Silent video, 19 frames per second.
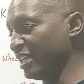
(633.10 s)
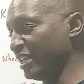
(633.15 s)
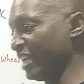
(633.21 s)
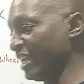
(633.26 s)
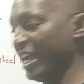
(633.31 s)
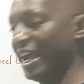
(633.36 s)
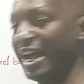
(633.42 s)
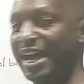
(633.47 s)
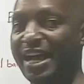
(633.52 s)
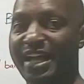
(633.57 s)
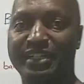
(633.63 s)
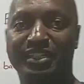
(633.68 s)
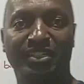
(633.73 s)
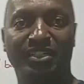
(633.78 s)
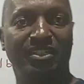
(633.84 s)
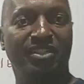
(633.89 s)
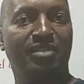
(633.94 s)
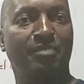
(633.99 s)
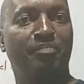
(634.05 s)
that I had
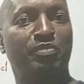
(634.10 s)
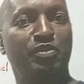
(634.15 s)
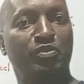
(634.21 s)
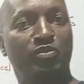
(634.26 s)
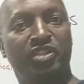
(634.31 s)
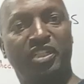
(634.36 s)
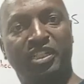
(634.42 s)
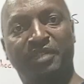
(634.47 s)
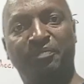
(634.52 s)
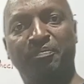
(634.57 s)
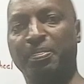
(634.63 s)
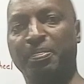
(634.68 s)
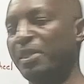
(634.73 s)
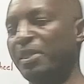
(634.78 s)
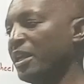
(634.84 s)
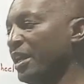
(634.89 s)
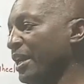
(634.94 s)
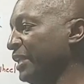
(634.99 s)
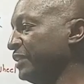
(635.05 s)
in the building
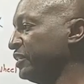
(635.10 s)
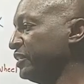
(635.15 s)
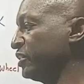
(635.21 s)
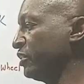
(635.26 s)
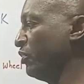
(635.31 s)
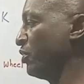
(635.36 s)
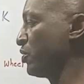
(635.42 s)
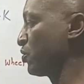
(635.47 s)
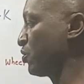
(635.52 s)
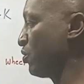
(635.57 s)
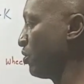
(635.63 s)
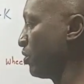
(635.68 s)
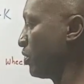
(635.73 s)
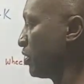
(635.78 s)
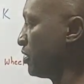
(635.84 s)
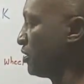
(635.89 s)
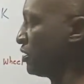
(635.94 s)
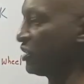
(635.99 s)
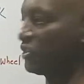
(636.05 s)
and also
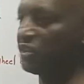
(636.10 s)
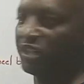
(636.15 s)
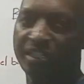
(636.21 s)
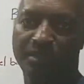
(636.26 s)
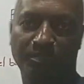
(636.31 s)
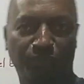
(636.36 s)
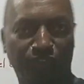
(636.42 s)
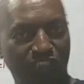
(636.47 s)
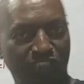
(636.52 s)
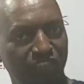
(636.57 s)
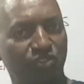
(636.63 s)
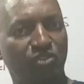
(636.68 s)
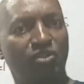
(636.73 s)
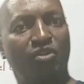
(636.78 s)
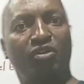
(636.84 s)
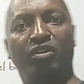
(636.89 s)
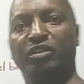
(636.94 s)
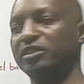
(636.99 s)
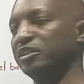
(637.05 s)
in the
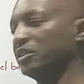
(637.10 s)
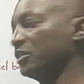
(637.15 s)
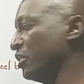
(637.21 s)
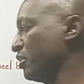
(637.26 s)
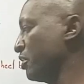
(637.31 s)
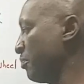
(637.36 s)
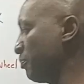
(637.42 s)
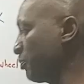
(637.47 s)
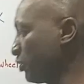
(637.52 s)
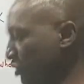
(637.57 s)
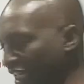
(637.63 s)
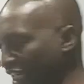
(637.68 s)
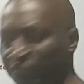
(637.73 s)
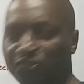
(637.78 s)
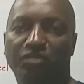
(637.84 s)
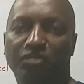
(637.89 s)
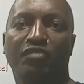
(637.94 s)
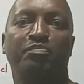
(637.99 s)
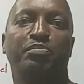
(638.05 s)
transportation and the
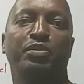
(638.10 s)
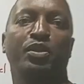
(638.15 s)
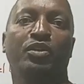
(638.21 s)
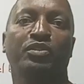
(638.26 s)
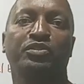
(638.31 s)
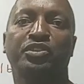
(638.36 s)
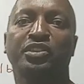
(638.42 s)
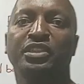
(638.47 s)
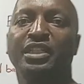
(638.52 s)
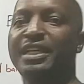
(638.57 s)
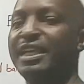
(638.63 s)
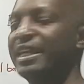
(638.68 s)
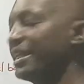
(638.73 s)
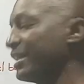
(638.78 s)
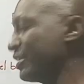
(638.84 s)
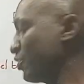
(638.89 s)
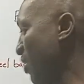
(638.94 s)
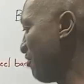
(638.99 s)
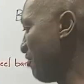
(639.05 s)
production of blocks.
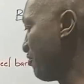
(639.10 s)
So